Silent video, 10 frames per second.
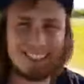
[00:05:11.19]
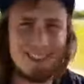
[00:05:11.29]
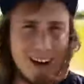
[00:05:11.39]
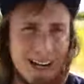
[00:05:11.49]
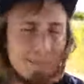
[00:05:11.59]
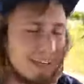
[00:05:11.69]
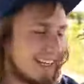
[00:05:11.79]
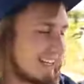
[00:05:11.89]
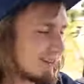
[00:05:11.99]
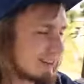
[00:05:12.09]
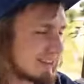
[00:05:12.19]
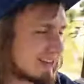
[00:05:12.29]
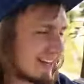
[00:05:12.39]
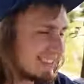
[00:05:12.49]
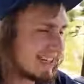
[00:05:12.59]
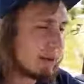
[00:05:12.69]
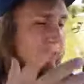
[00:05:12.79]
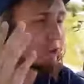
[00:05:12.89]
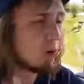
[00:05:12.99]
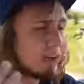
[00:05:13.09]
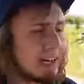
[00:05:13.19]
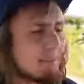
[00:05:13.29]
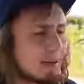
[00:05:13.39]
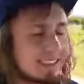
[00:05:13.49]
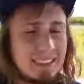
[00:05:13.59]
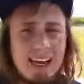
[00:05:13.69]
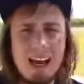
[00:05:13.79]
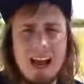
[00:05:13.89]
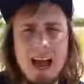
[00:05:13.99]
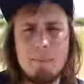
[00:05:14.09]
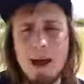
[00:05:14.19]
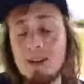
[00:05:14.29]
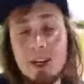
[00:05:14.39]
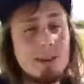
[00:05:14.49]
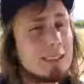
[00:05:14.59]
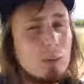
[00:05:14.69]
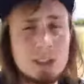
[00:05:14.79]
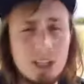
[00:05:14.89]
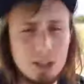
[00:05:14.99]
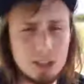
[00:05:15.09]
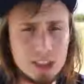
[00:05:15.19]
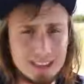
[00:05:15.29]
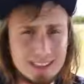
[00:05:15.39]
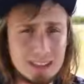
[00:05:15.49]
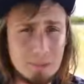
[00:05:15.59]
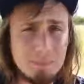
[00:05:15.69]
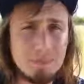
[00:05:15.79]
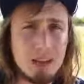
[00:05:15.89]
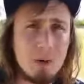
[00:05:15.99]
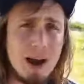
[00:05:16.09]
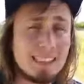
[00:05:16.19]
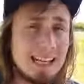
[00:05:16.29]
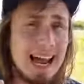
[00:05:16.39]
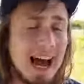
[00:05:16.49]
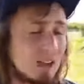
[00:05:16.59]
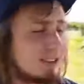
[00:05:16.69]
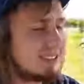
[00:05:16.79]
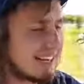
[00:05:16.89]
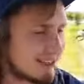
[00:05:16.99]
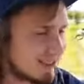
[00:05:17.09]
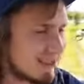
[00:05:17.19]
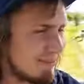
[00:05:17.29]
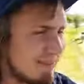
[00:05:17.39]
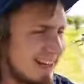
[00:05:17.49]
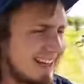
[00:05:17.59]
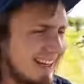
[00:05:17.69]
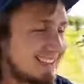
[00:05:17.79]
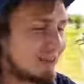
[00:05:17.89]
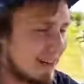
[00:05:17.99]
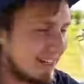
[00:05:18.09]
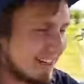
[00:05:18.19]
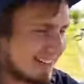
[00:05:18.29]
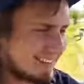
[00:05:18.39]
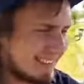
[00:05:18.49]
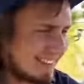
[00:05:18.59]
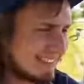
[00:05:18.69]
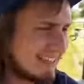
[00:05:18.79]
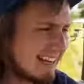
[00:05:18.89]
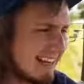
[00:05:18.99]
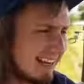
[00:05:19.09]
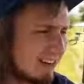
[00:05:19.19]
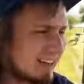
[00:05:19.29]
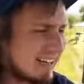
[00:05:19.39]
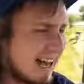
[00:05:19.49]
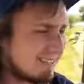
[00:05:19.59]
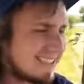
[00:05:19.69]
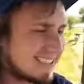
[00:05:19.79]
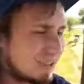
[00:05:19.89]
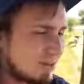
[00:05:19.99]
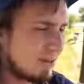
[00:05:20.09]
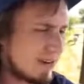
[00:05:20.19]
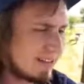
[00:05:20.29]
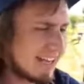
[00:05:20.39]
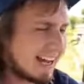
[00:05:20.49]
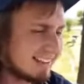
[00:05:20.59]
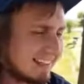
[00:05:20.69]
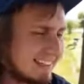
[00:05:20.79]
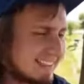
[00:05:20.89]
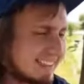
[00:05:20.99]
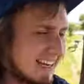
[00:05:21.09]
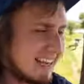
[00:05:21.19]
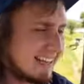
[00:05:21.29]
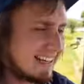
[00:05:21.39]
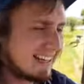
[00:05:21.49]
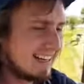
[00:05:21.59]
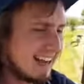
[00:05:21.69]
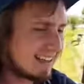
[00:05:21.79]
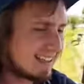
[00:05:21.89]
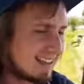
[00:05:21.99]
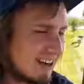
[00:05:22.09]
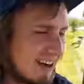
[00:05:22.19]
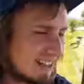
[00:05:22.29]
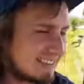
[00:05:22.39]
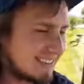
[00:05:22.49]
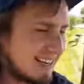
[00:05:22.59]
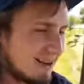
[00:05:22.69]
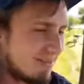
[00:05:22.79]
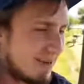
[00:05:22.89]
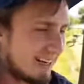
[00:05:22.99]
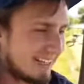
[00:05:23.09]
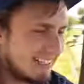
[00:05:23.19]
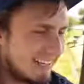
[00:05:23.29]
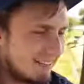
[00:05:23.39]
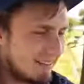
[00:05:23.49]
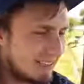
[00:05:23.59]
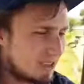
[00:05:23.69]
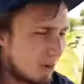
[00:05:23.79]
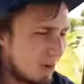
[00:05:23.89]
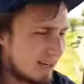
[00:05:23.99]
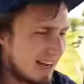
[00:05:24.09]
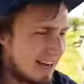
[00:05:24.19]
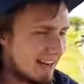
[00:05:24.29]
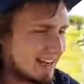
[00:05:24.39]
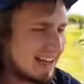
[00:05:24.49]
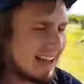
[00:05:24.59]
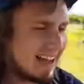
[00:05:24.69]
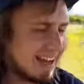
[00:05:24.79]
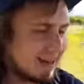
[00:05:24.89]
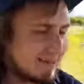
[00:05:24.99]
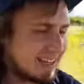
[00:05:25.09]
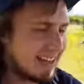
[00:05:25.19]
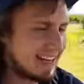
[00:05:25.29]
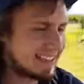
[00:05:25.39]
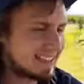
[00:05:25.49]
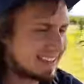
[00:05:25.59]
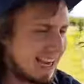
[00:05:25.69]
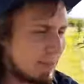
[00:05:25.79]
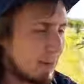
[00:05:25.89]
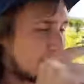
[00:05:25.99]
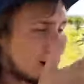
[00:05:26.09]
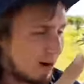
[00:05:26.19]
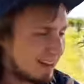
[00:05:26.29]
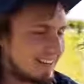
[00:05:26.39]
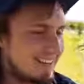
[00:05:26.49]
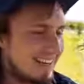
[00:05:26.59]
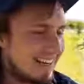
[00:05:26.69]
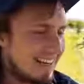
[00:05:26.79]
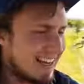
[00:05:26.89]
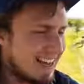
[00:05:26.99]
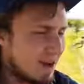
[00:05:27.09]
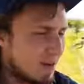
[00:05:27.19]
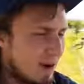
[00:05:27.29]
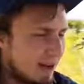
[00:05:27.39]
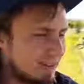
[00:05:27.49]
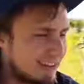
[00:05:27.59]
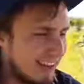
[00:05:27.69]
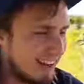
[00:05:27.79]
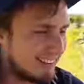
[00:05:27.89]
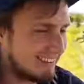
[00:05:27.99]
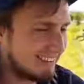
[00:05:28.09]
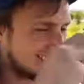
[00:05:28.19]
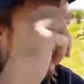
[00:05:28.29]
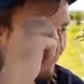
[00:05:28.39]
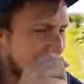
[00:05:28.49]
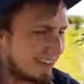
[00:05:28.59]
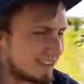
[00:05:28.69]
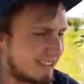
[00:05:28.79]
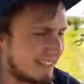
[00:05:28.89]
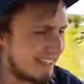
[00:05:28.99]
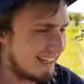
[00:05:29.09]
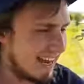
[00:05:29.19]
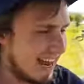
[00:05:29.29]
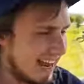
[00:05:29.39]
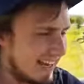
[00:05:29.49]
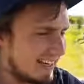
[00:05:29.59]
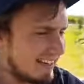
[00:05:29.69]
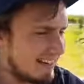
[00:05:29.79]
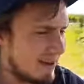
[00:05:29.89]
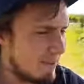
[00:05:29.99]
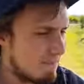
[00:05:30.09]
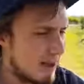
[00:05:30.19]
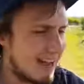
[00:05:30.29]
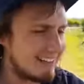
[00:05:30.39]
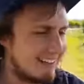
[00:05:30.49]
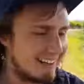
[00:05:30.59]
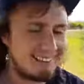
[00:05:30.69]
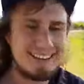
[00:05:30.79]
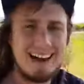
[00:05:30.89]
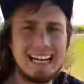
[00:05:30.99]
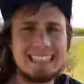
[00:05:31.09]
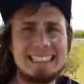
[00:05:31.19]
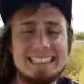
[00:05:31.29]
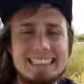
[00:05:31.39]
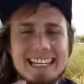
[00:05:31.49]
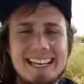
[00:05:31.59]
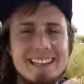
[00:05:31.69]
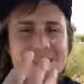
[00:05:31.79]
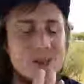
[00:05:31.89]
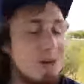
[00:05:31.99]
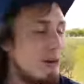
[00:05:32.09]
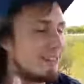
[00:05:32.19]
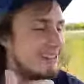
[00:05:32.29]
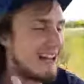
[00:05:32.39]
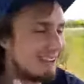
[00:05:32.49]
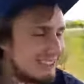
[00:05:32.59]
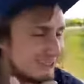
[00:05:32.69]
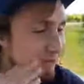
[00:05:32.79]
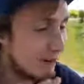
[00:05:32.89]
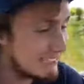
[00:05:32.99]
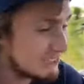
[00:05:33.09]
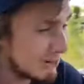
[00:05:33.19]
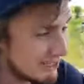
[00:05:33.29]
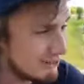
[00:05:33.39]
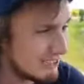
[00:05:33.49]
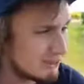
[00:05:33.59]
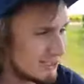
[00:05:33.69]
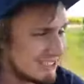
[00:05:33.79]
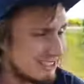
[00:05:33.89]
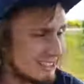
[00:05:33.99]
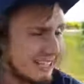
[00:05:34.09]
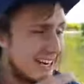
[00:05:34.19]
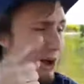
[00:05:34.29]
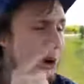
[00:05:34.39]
It's great being here with you guys today. And we're talking a bit about New Year's resolutions, right? And how to tackle them in 2019. And on the live session, we've got Andries, Lydia, Klaas, Mariki, Victoria, the great Salman Barendele, Wellstone, Sikosi, and Bernard. Guys, send through on the live session. What is your New Year's resolution?